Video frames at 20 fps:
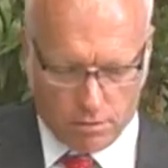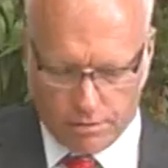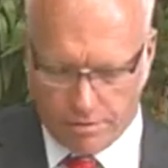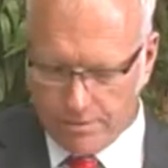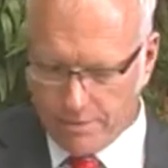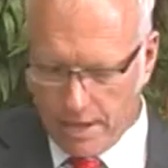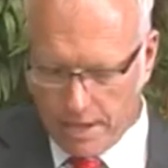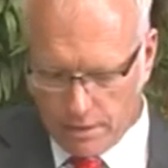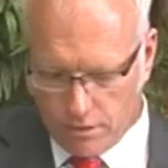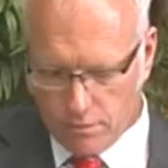
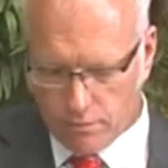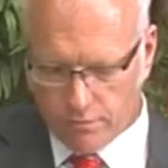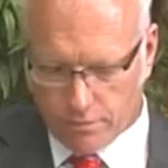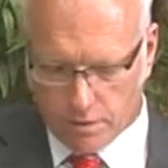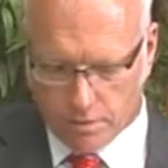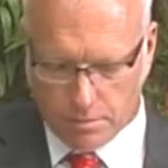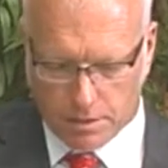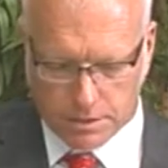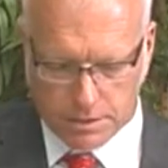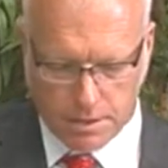thank you
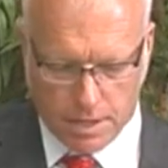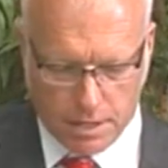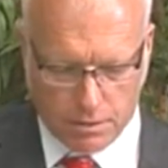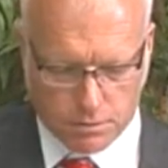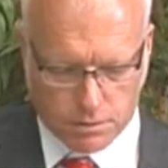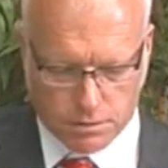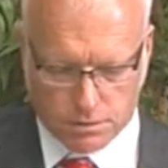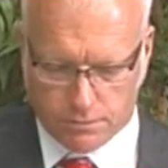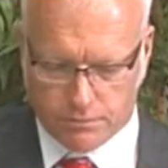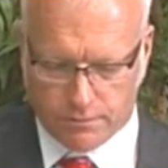very much. That
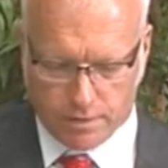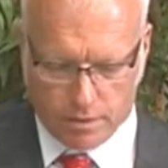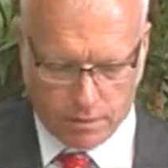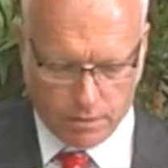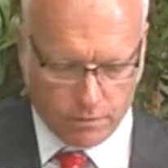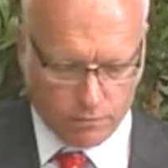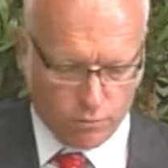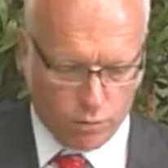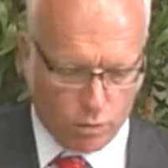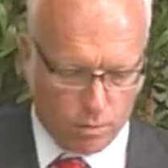was
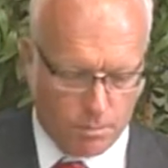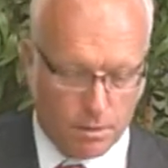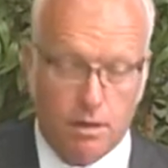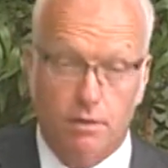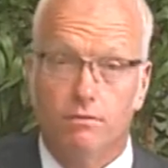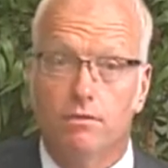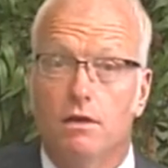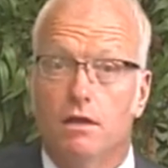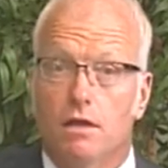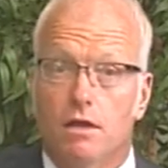very
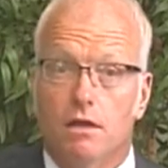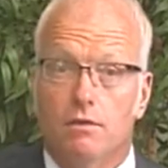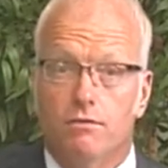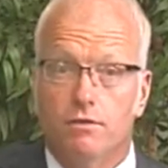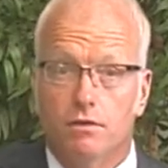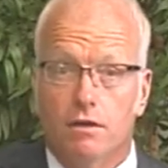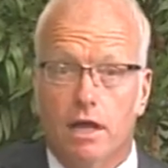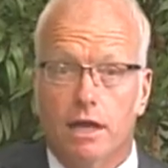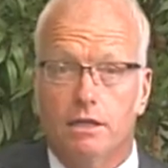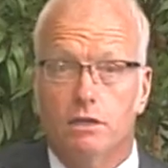informative. If
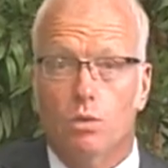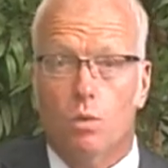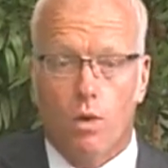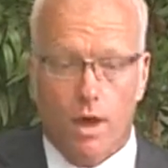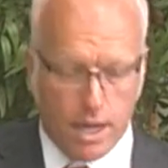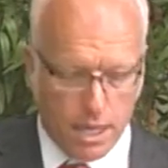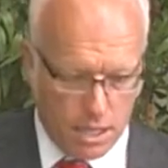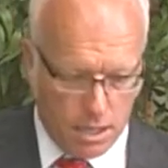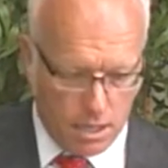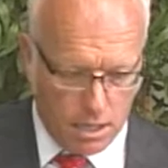you'd like to
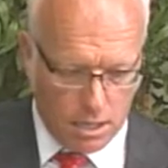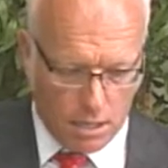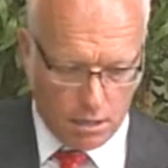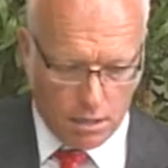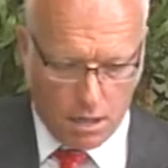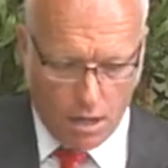weigh in